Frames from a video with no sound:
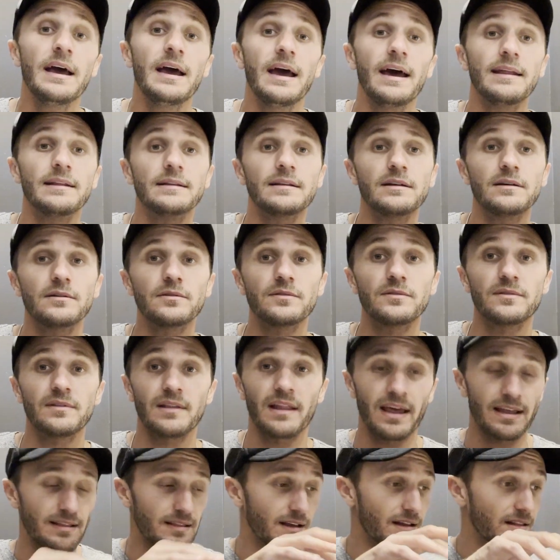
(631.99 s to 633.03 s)
and little
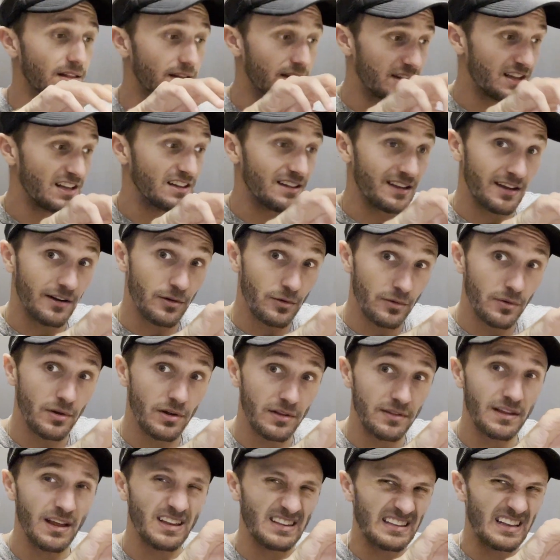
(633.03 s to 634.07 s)
like the
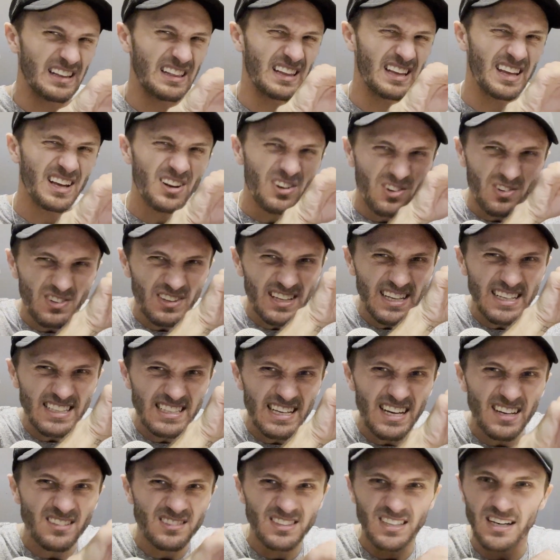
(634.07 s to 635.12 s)
little
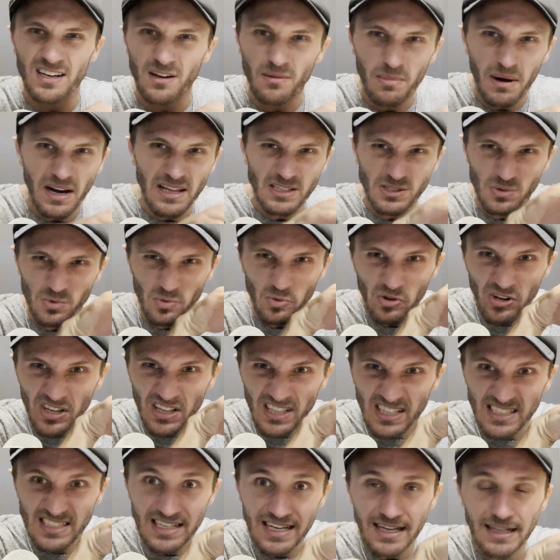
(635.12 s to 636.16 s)
details that nobody's
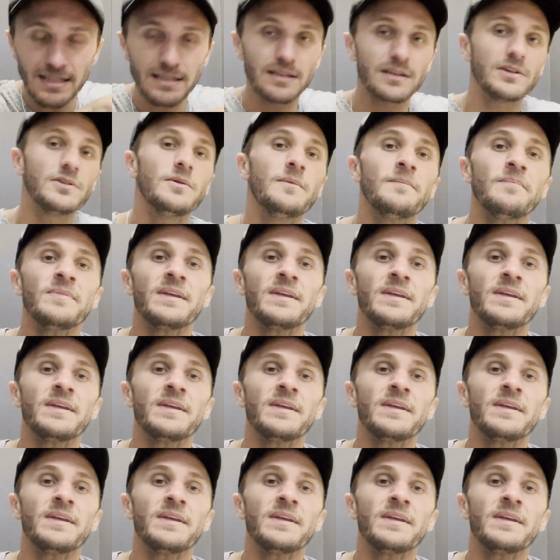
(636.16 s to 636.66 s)
really telling you,